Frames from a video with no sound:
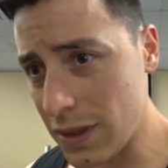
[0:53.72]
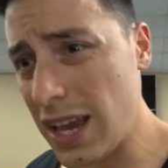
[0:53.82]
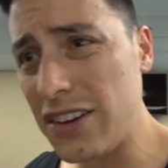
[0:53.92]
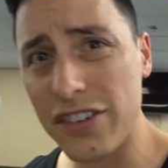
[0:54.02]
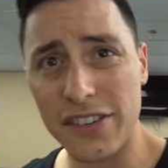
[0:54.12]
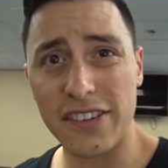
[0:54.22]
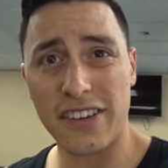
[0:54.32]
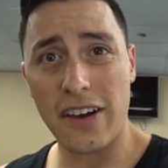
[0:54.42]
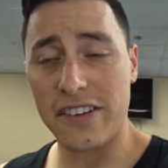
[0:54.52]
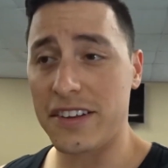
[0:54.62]
and just
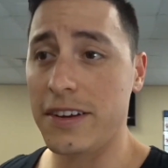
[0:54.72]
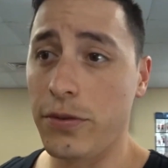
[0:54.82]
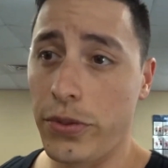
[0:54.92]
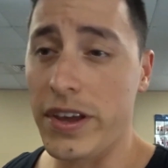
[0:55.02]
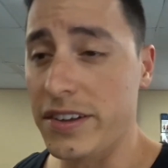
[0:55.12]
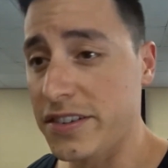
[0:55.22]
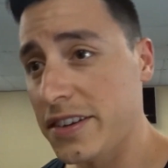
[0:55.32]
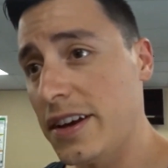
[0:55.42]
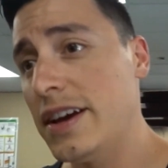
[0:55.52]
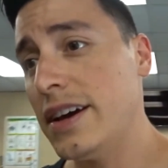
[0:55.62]
discussing different things
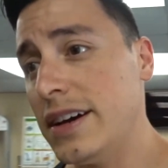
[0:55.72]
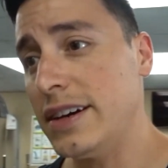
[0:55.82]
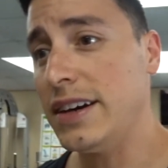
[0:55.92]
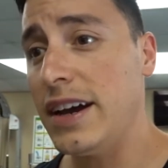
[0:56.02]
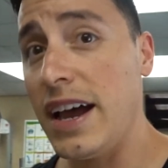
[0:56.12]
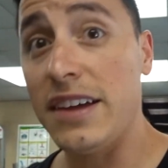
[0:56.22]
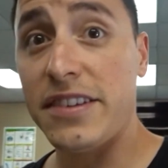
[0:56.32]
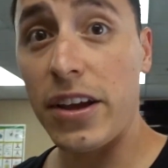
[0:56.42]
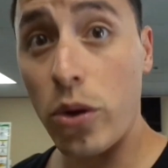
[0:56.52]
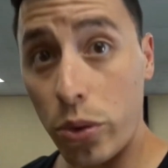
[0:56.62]
as
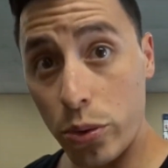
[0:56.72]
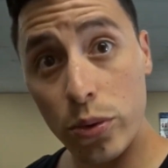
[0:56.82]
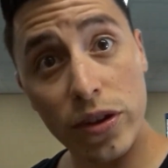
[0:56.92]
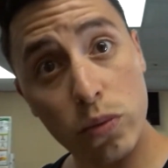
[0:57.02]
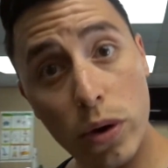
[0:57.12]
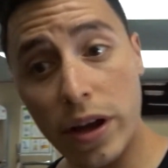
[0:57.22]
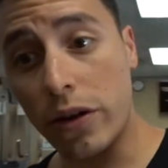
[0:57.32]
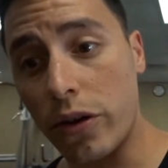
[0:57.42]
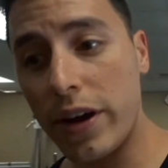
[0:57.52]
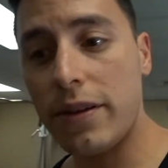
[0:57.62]
I go through this
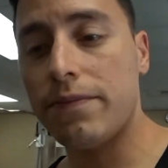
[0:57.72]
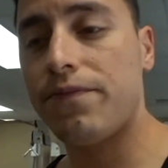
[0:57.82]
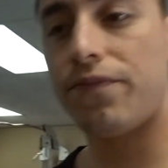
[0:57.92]
workout, alright?